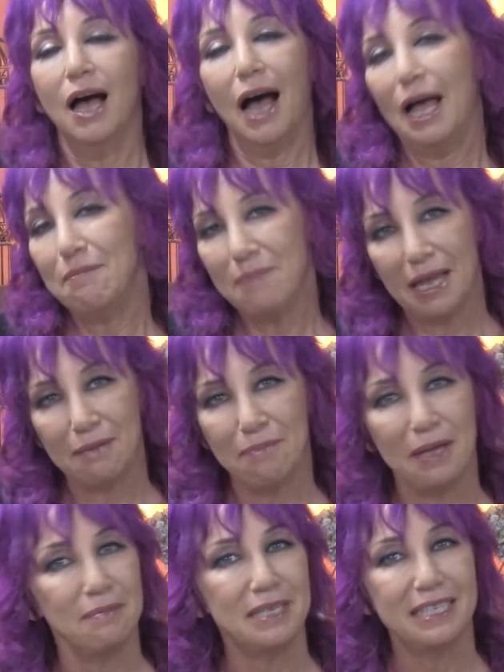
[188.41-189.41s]
I'm Madame
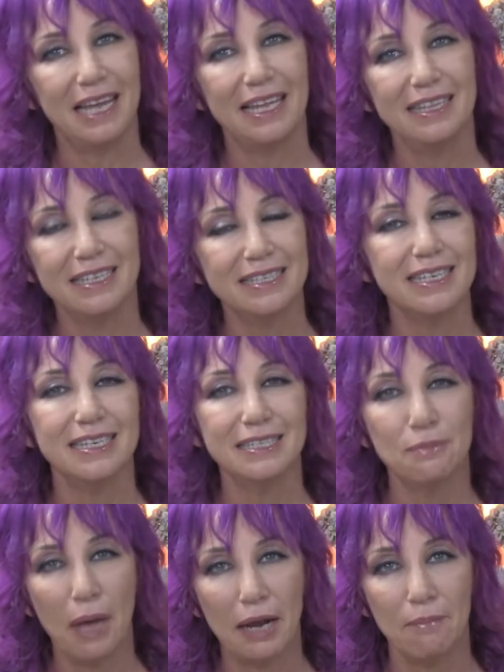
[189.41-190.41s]
Pamita, and this
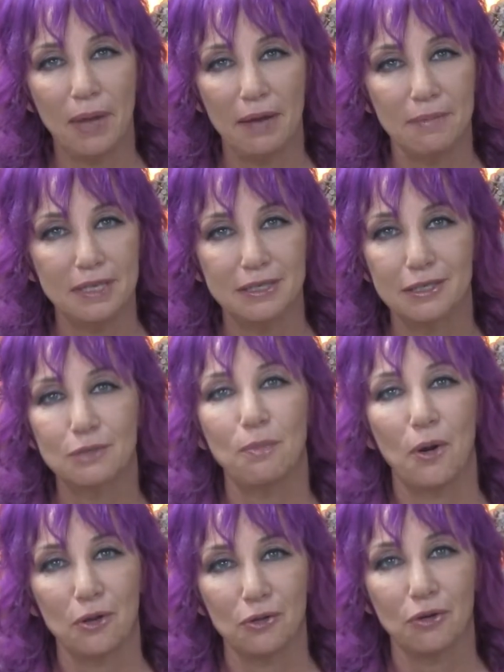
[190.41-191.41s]
is Madame Pamita's
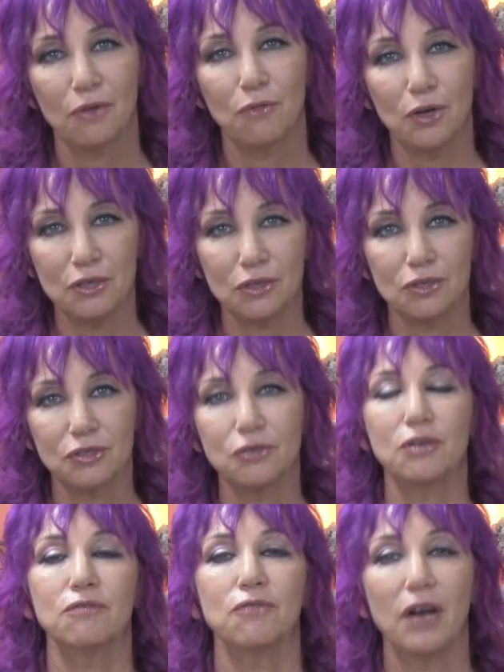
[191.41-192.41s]
Parlor of Wonders. You
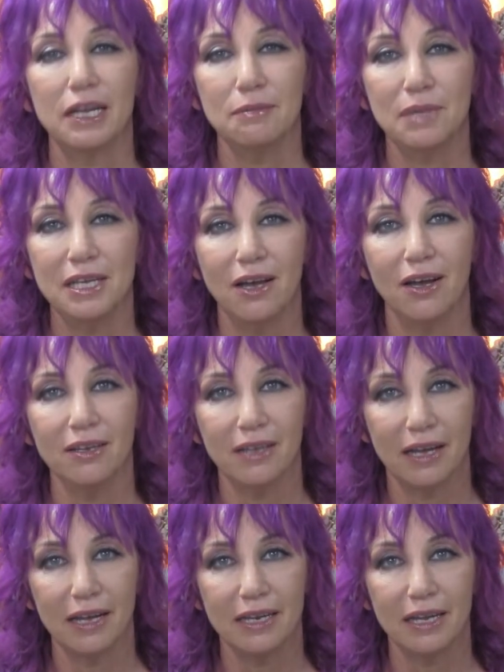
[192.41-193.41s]
can find me
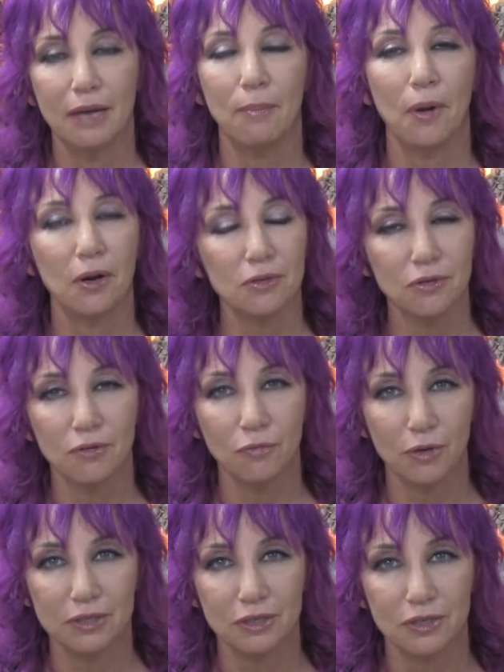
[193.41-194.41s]
online at Parlor of
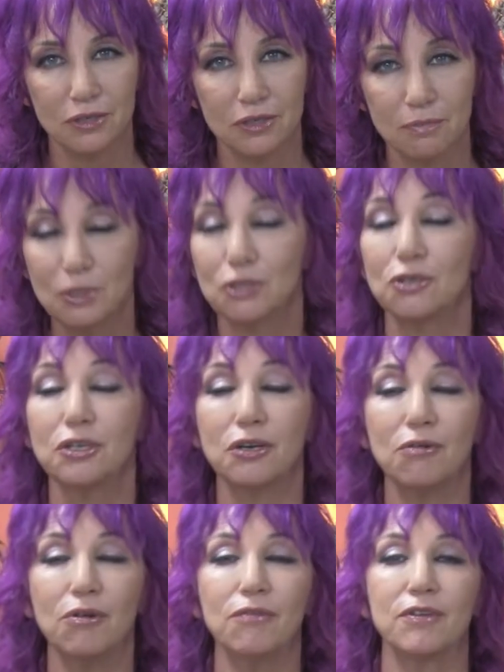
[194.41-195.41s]
Wonders. Be sure to
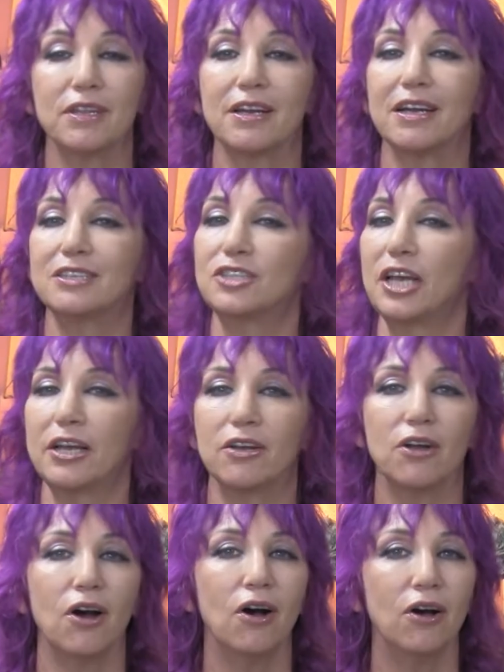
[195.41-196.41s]
go over there and check
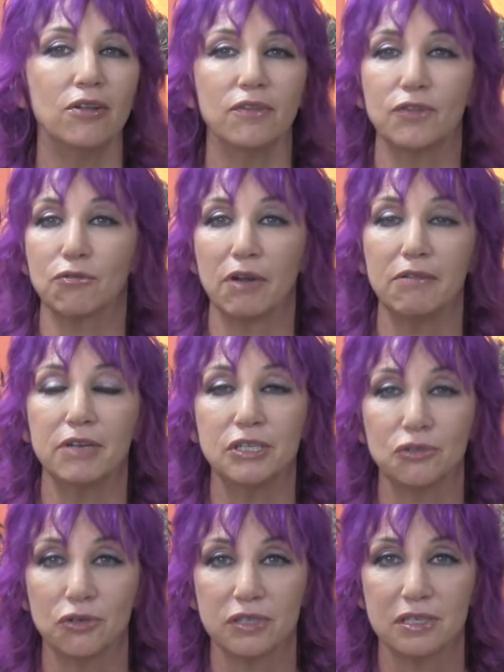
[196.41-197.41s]
out all of the great
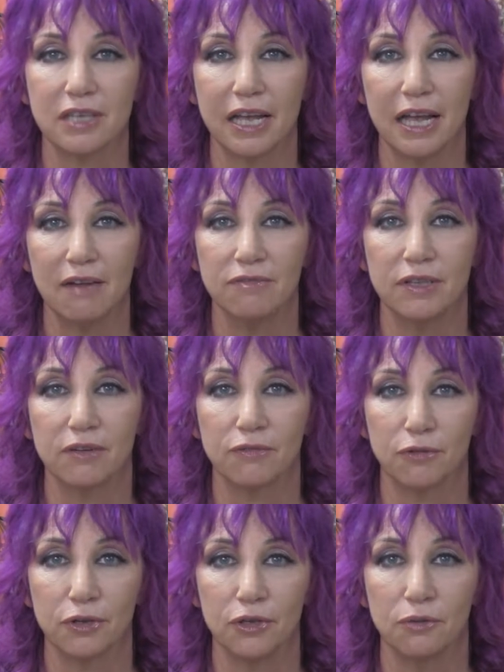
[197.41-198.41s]
resources I have there
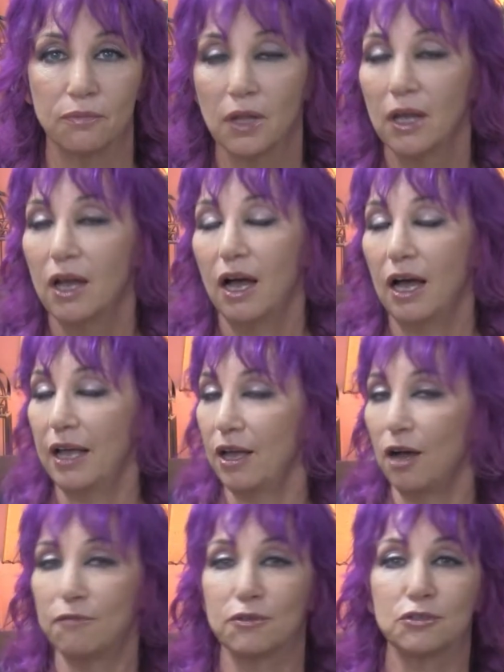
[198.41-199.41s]
for you. I
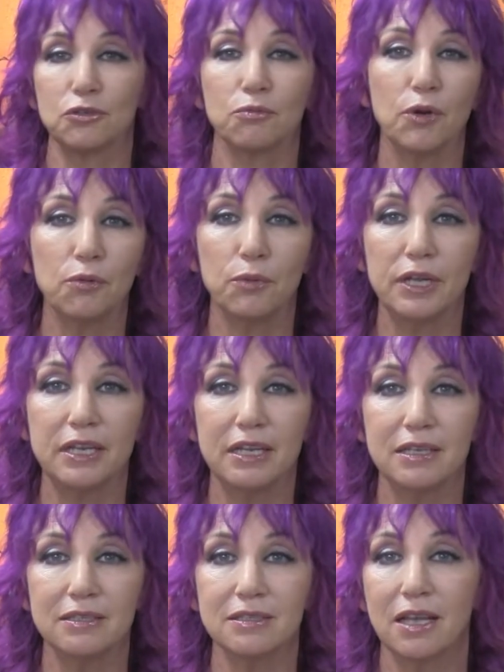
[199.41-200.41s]
offer tarot
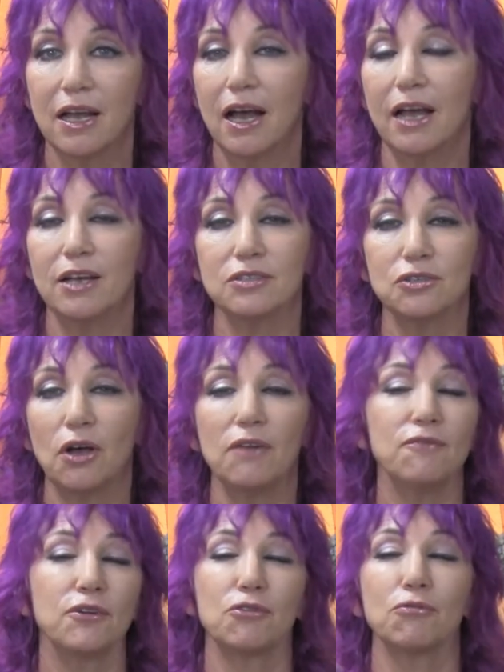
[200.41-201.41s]
readings. I also
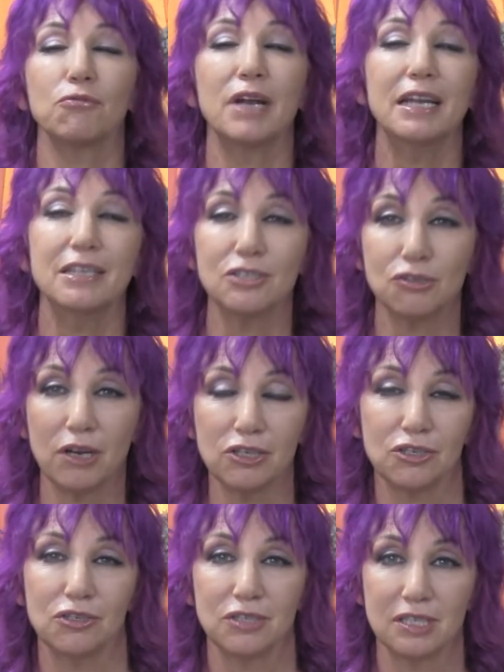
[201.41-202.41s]
offer great
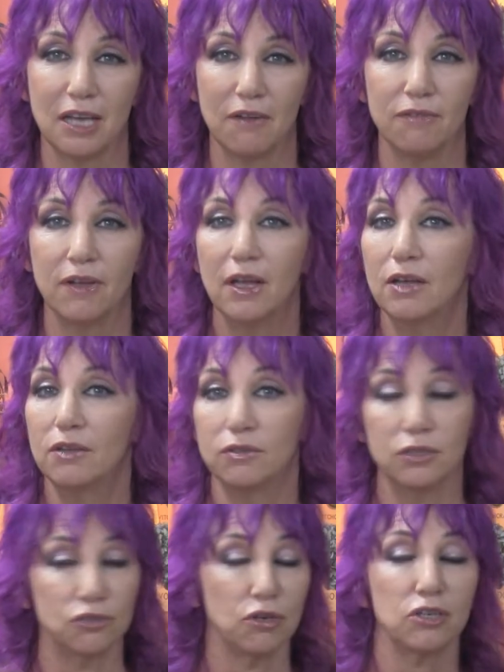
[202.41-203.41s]
instructional stuff
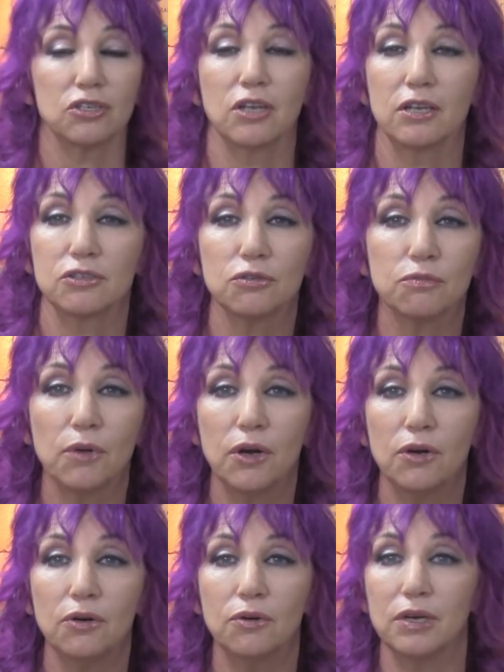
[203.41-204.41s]
instruction on
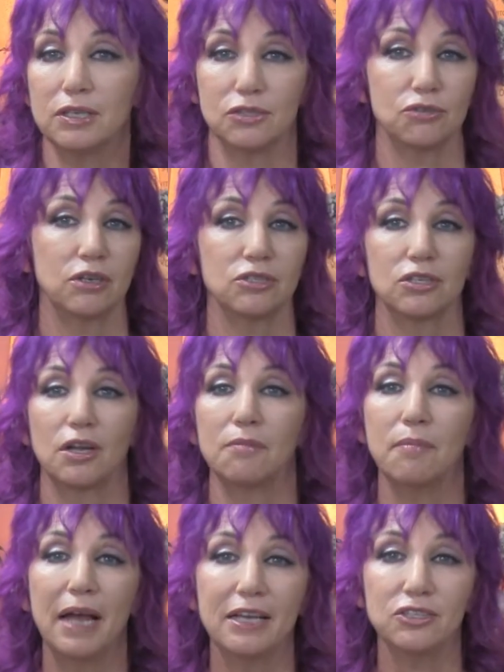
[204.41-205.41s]
tarot, instruction
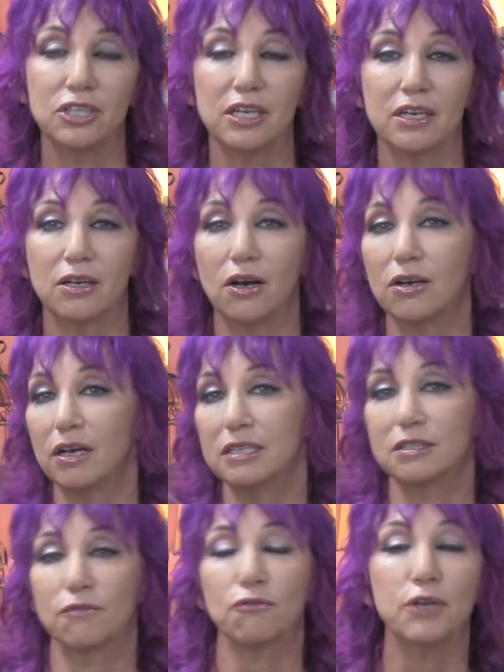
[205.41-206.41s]
on magic, all
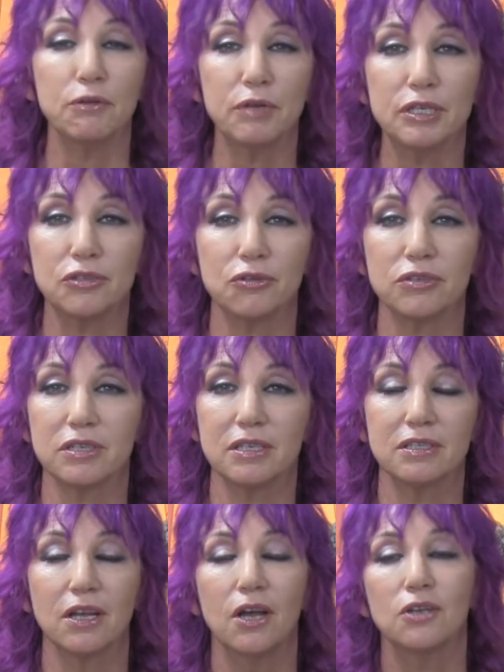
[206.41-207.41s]
kinds of free
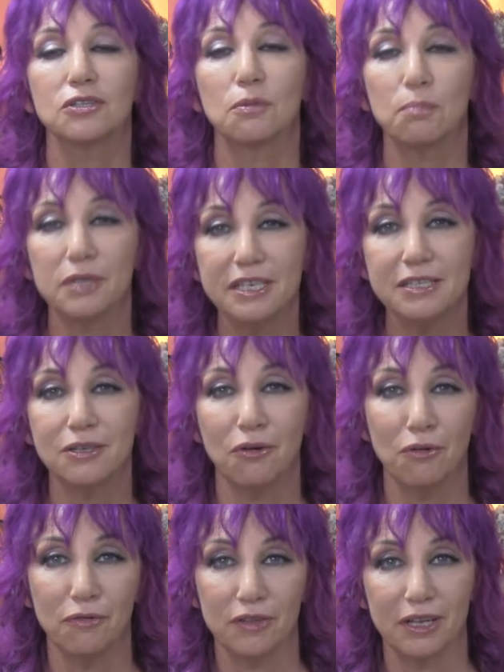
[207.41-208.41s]
resources. So please
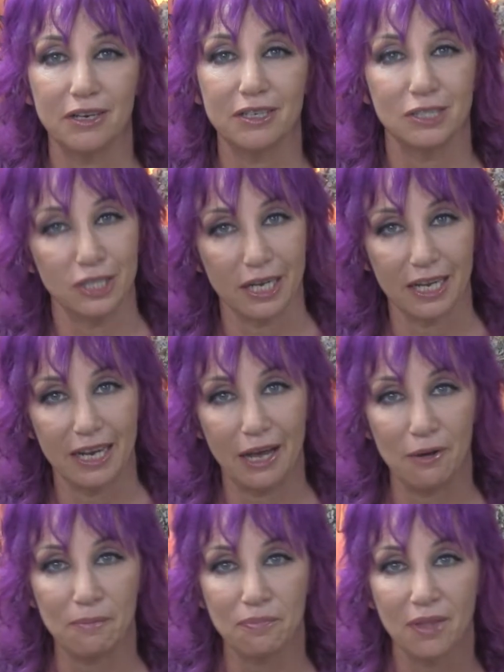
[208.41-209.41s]
go over there and check it
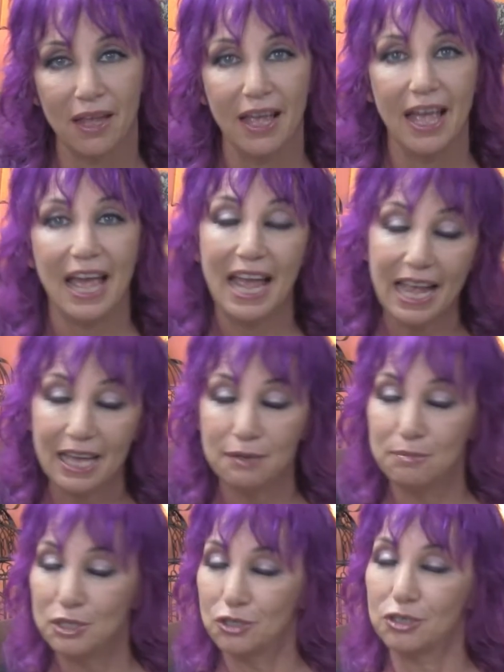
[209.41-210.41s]
out.
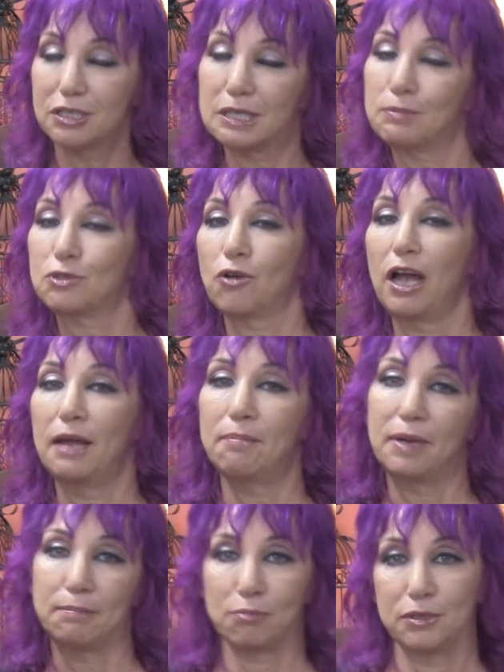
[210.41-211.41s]
And be sure to subscribe
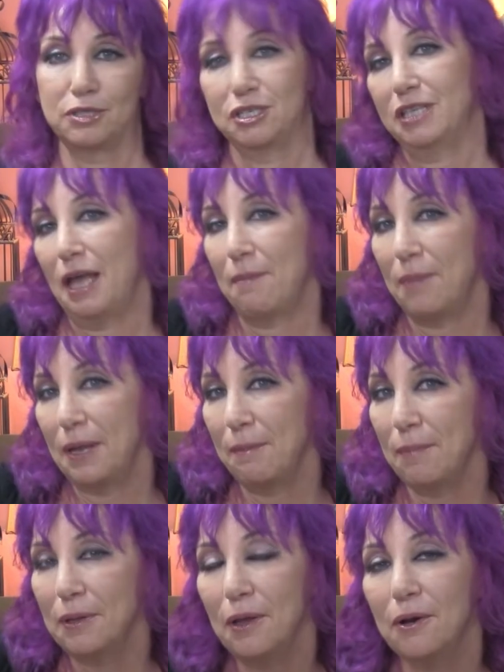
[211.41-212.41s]
by pushing that
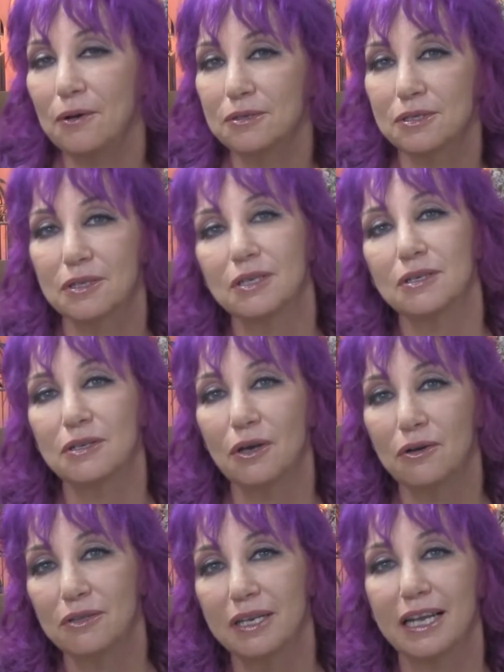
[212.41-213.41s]
button below so that you
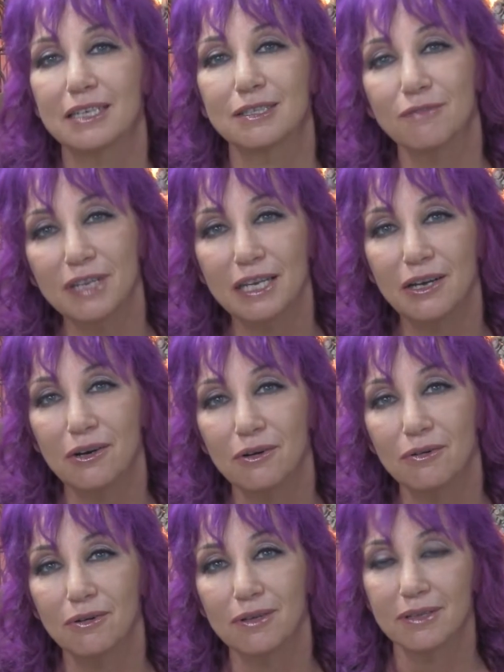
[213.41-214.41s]
know the next
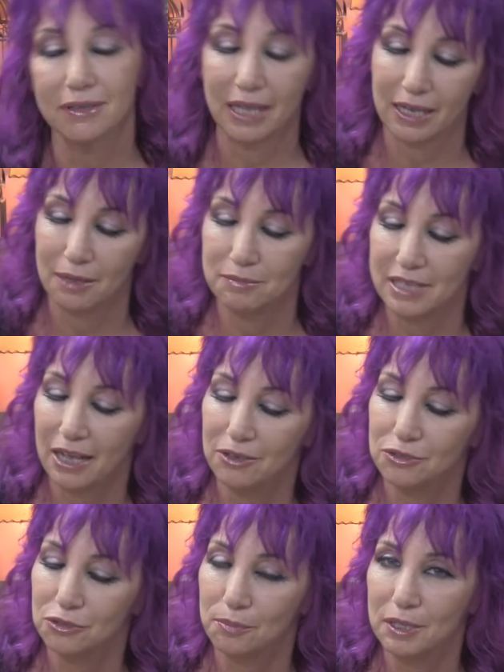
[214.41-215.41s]
video that comes
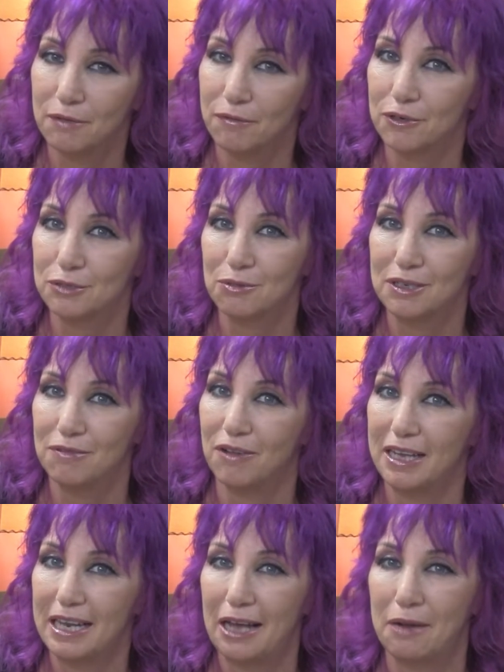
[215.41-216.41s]
out, you'll be the first one to
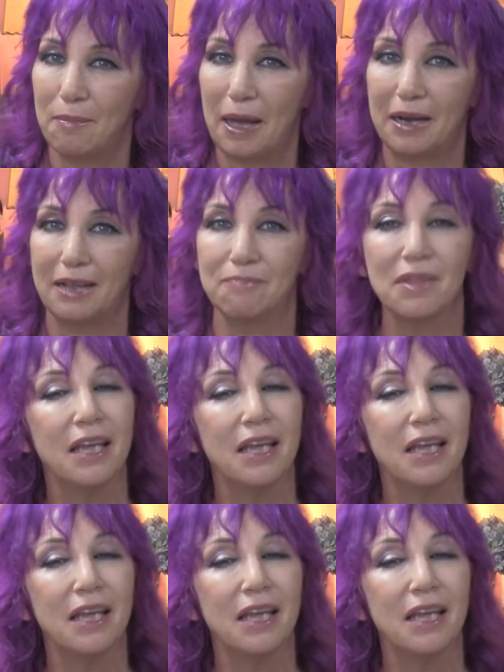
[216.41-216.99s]
find out about it.